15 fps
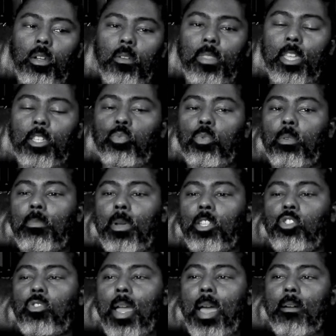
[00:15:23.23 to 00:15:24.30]
that's when my
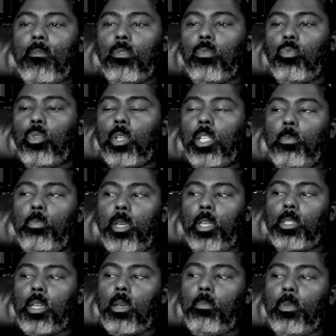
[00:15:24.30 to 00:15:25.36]
travel really
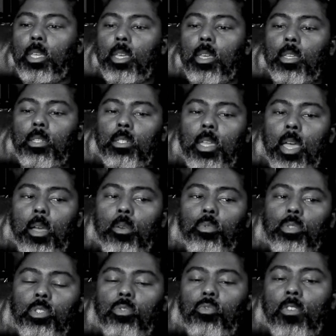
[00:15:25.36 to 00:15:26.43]
picked up because I
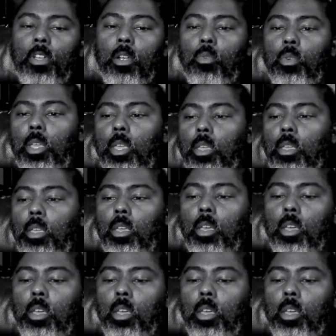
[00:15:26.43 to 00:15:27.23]
was very,